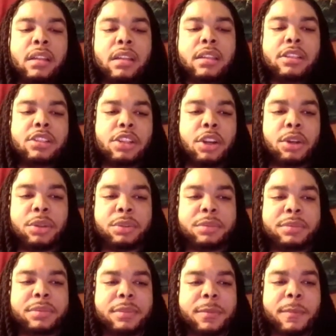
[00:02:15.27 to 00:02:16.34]
So,
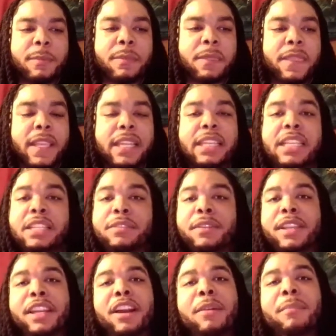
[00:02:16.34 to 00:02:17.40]
this
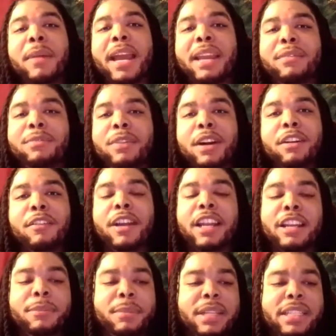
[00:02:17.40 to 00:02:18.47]
video might fuck
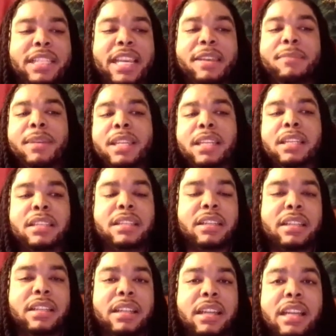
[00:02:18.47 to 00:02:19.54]
around and be 10 minutes.
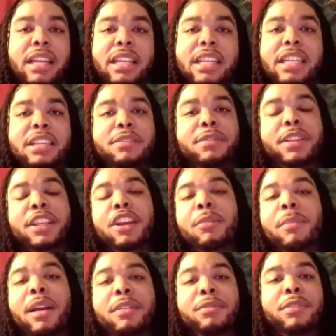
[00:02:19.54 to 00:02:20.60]
This video
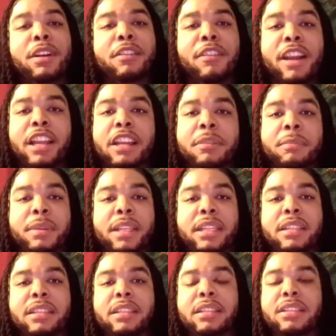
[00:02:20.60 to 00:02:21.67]
might fuck around and be
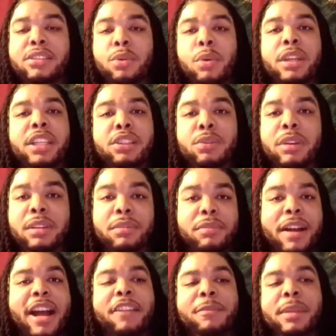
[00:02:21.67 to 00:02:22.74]
20,
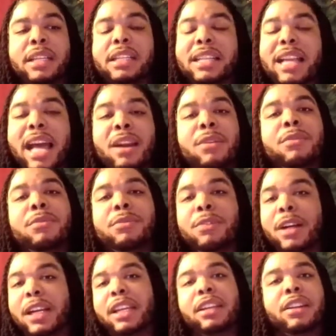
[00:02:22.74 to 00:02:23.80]
25 minutes. I don't
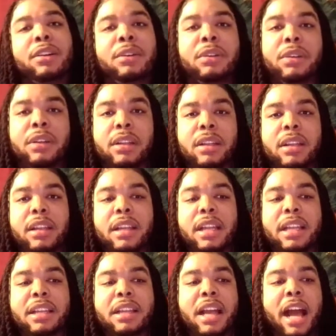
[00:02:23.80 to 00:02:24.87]
fucking know.
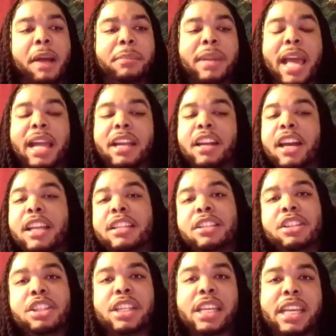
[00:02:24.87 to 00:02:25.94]
I'm not cutting
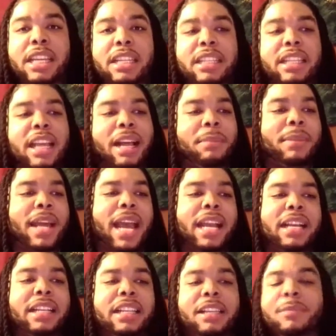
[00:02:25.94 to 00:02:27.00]
shit. I'm not
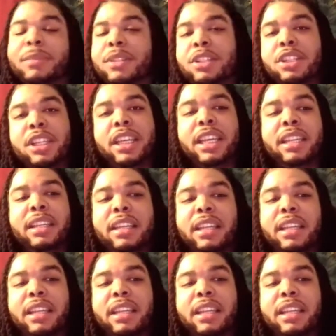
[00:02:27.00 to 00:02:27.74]
clipping shit.